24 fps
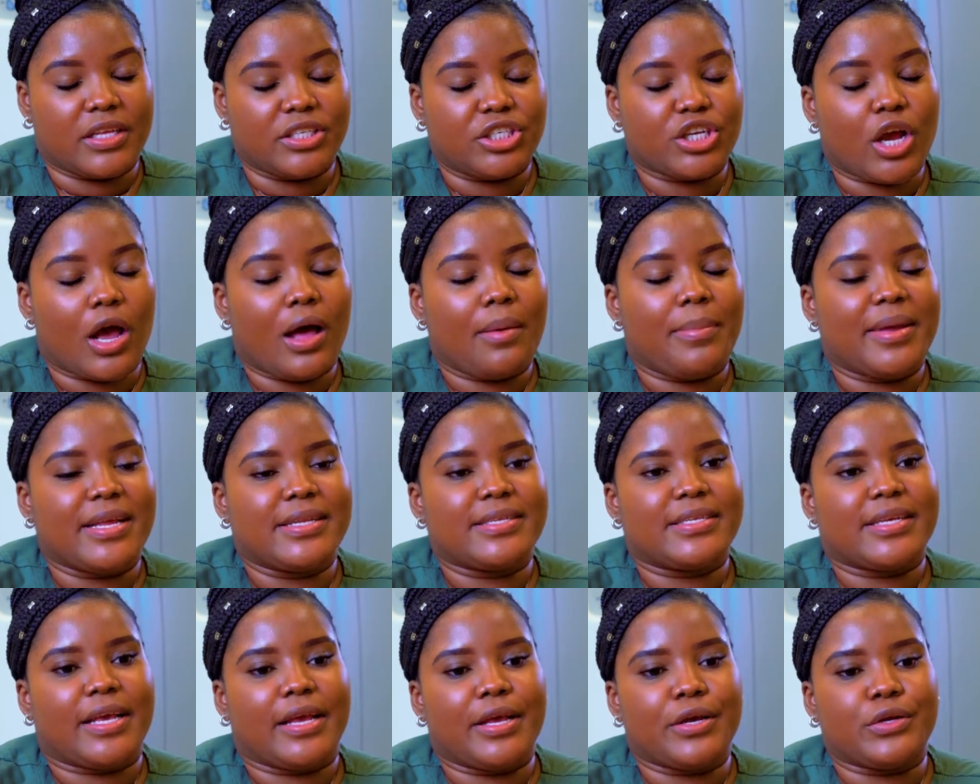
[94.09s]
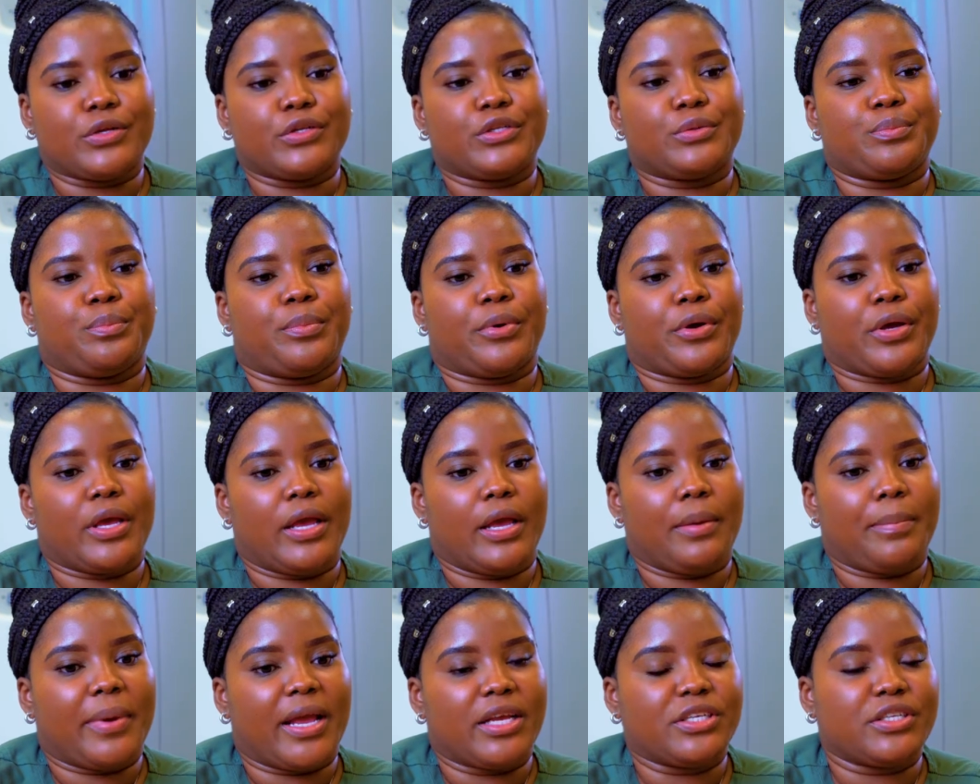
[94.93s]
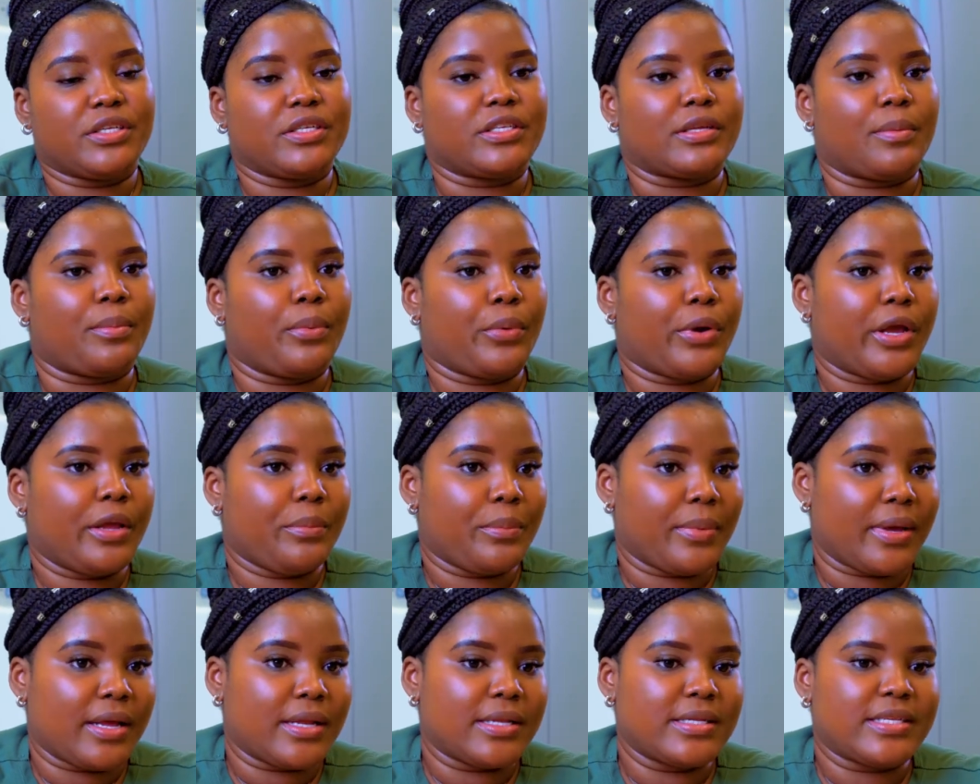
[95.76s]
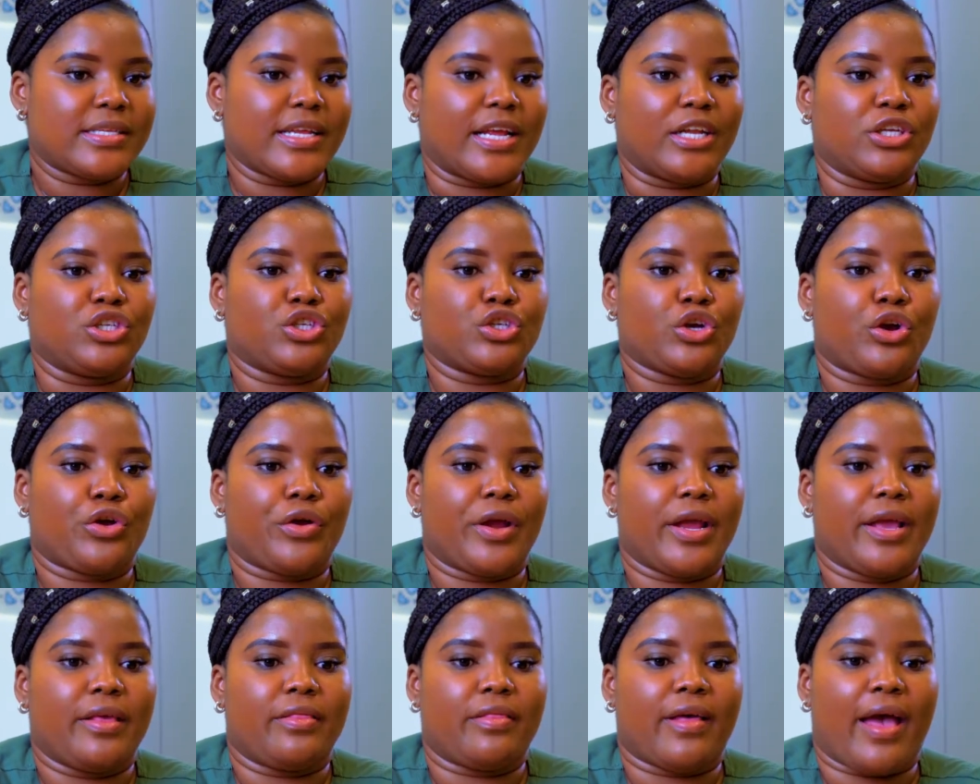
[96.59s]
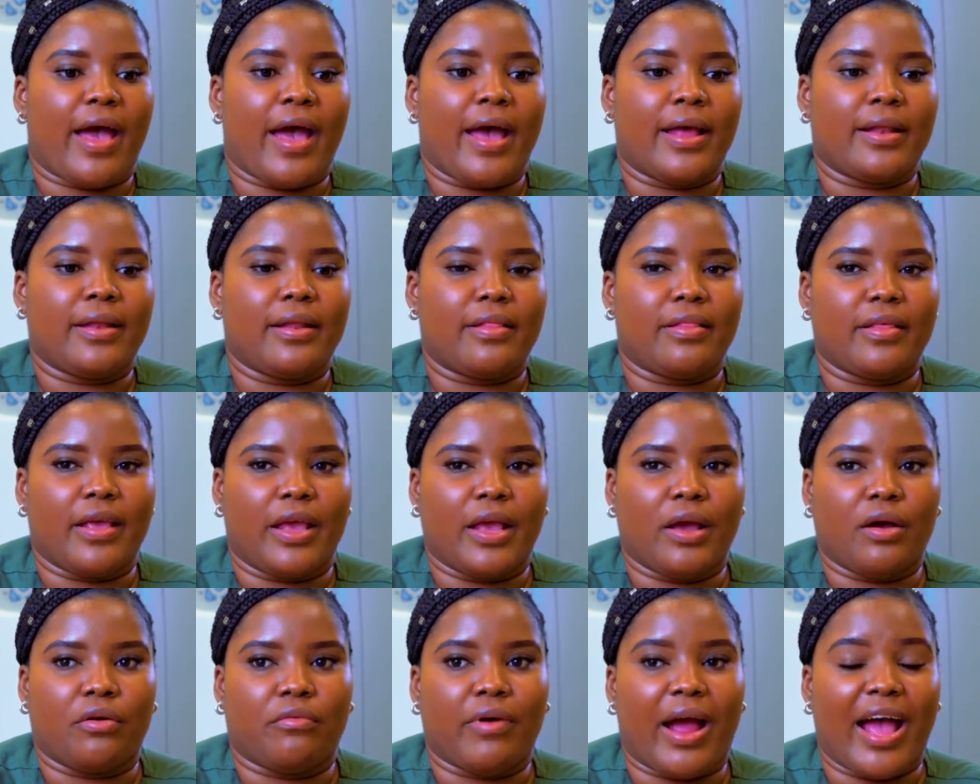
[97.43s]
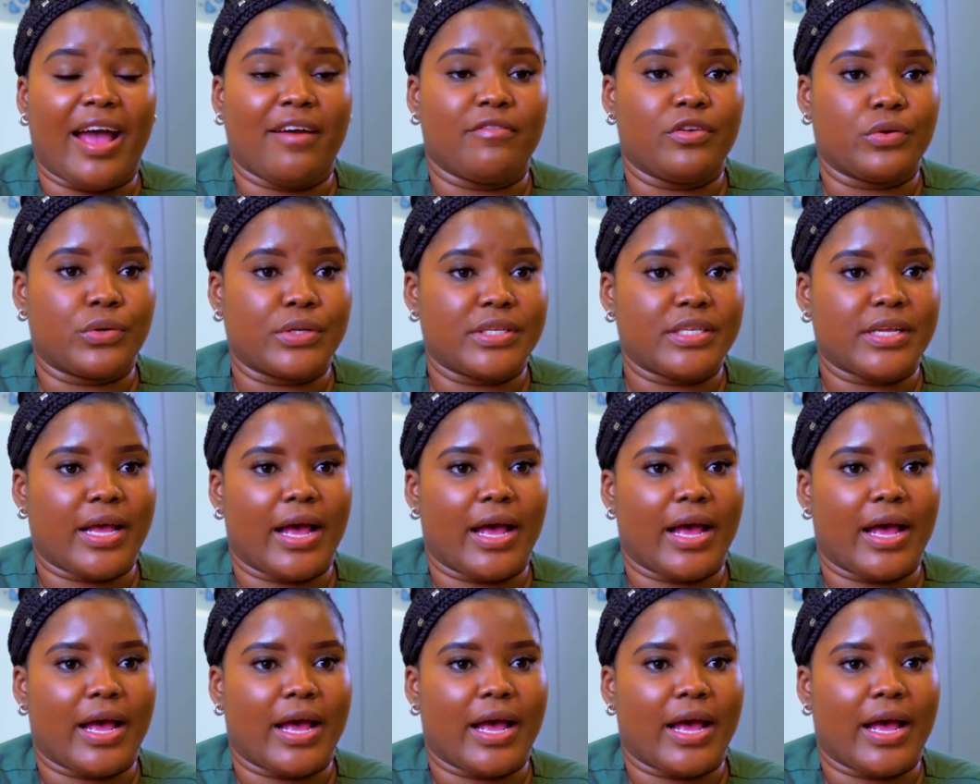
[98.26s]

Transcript: The job entailed booking patients' appointments, ensuring that they arrived on